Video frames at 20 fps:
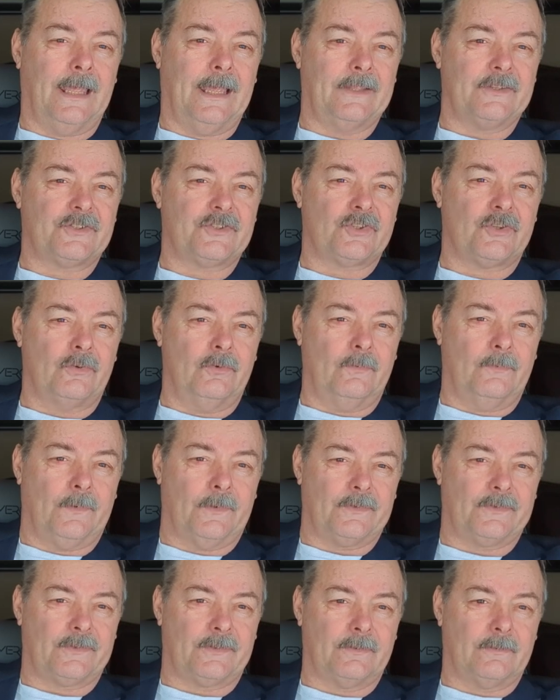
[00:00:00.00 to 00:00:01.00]
that
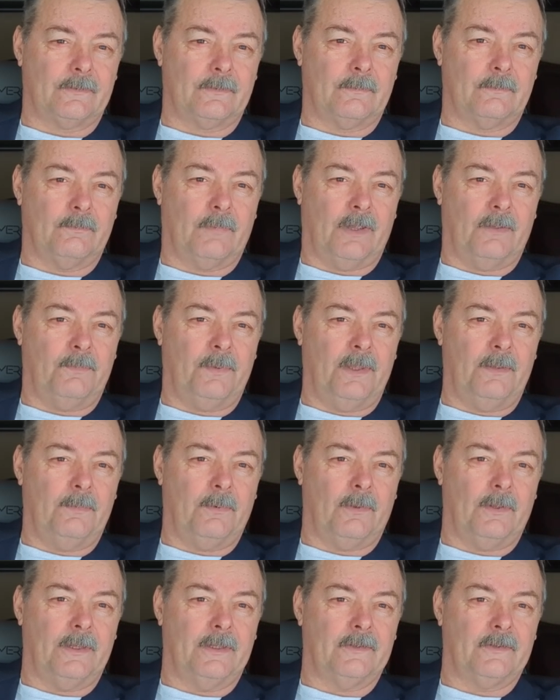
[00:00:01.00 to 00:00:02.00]
service by
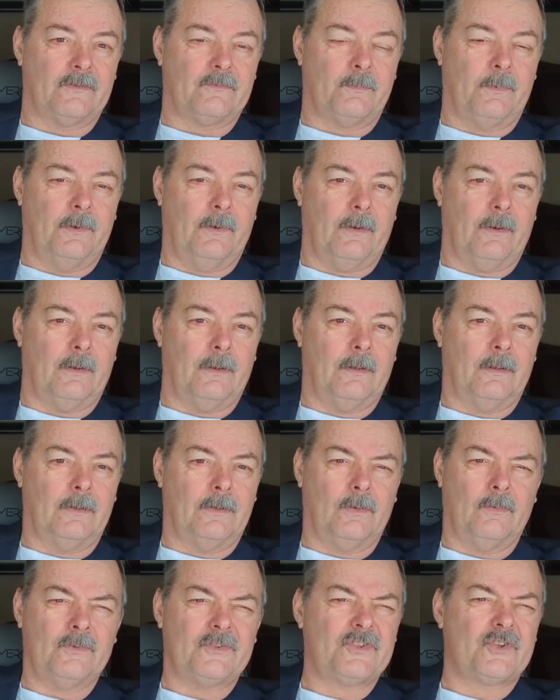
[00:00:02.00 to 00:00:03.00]
people in the spirit.
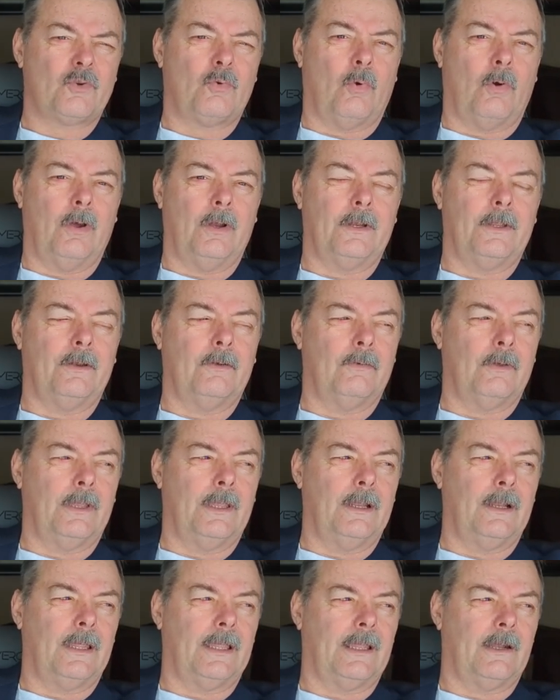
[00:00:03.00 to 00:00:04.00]
Don't squander, you know,
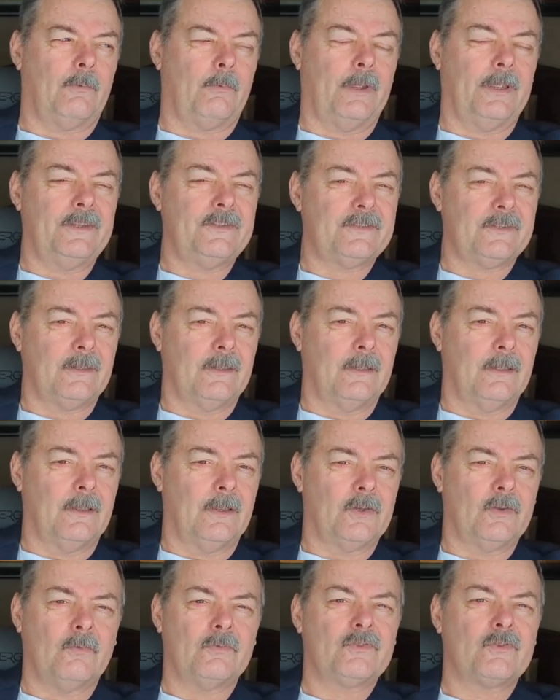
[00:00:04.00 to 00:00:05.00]
like in a race,
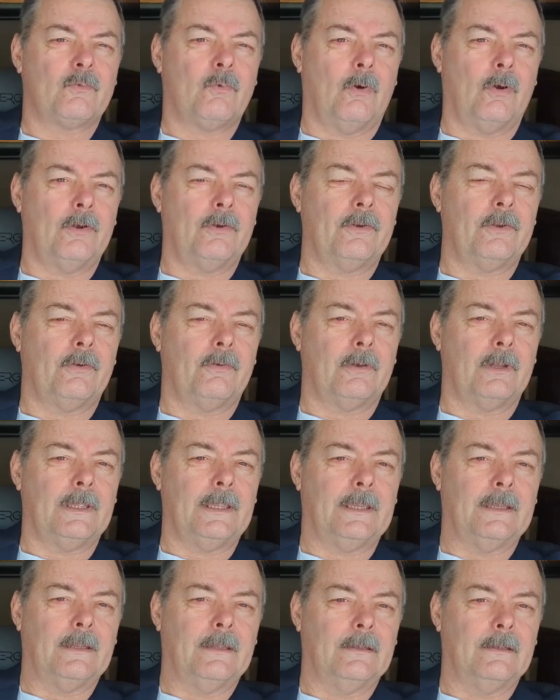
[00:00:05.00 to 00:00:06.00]
don't squander your
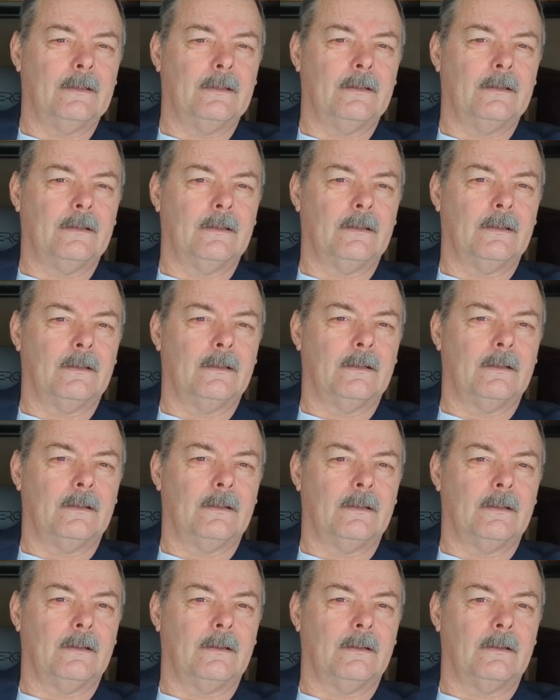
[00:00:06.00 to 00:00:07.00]
lead.
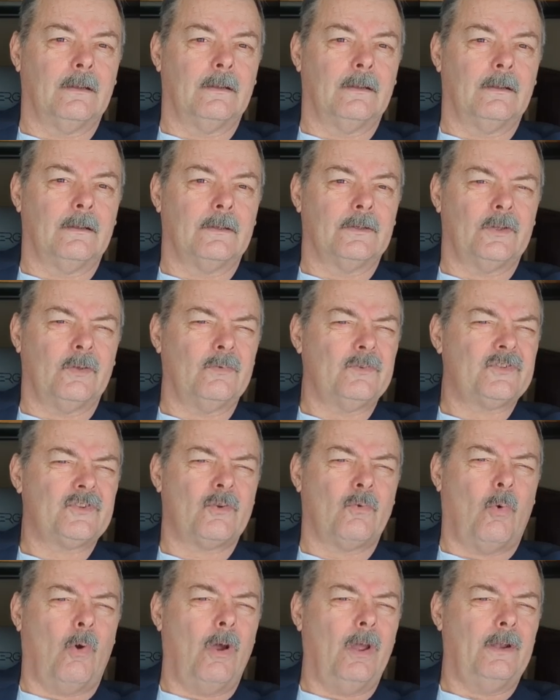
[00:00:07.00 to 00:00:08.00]
Don't
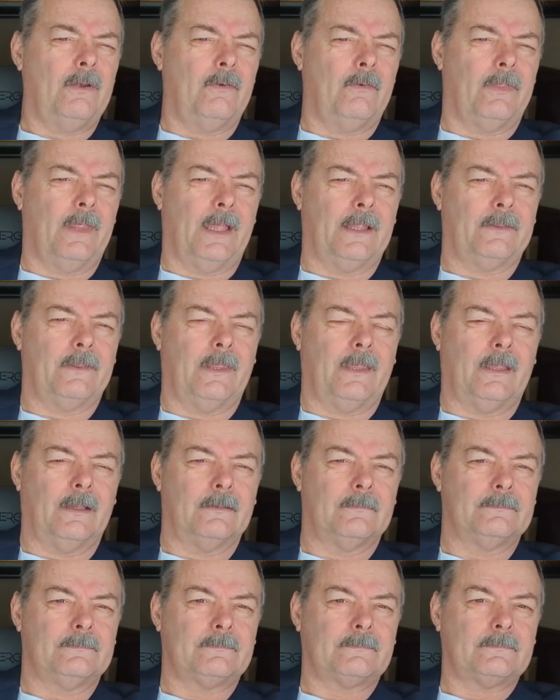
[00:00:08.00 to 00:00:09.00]
squander that thing.
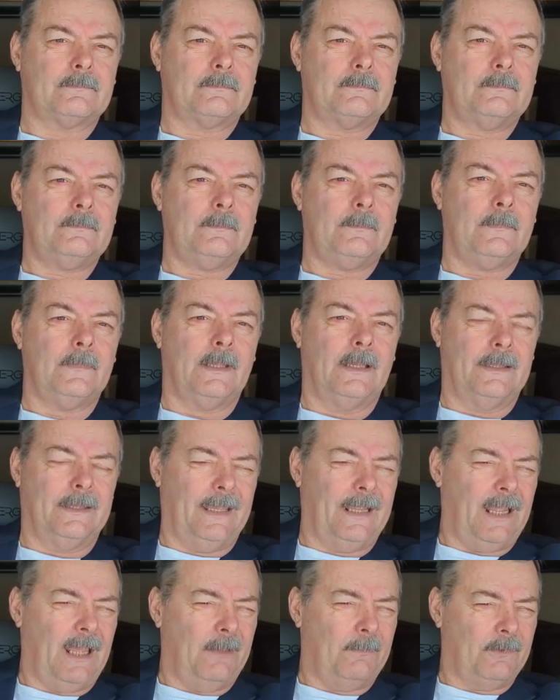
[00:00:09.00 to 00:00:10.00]

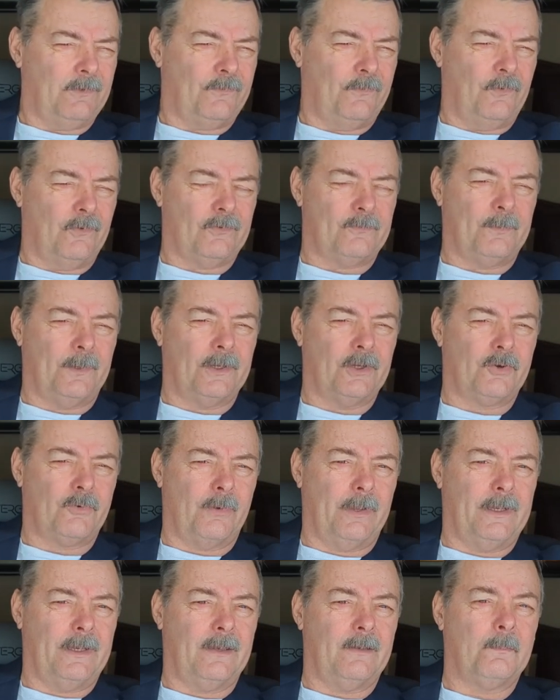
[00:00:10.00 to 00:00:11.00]
That atmosphere has been
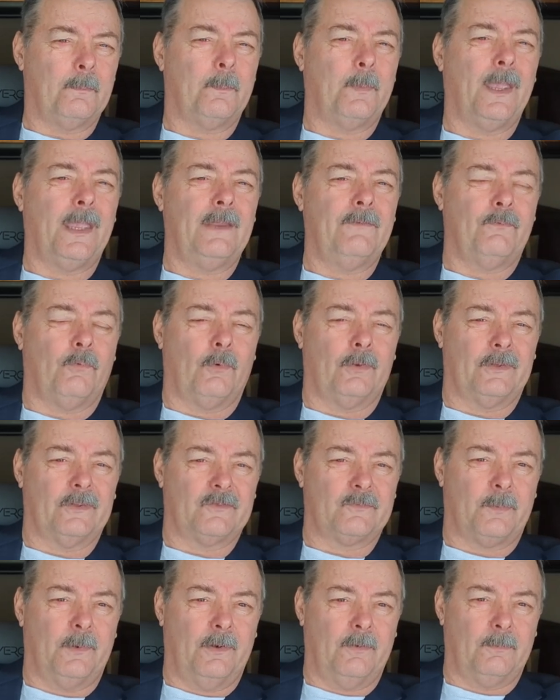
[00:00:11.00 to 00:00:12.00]
created and paid for in the
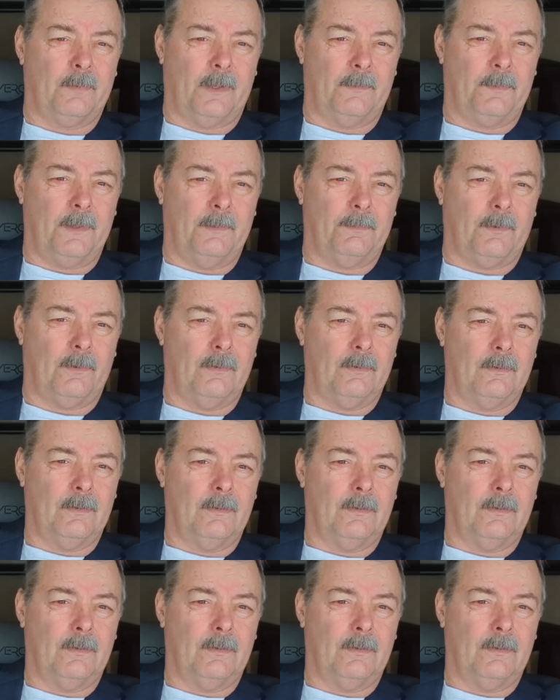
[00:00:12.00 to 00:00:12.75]
spirit by people.